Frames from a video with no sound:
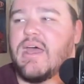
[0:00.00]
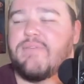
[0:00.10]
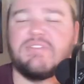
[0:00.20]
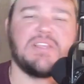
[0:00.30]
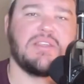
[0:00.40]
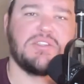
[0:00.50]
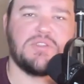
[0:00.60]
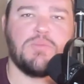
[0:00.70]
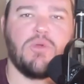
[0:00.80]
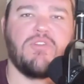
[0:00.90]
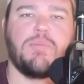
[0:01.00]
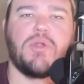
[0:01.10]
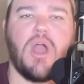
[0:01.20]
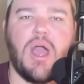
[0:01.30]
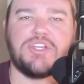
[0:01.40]
Feels like this is more of a
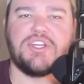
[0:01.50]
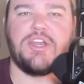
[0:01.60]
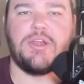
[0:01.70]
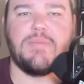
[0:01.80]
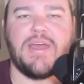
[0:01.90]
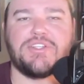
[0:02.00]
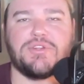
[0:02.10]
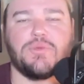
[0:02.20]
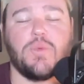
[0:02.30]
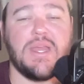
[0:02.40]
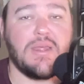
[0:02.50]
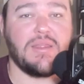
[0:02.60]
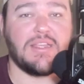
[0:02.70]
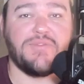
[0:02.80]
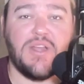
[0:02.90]
precautionary measure with
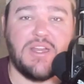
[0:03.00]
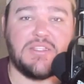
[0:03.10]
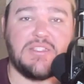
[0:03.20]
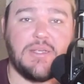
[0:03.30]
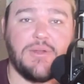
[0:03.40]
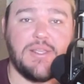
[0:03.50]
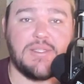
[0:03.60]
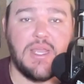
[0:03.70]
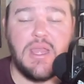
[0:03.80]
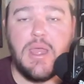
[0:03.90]
Xfinity Series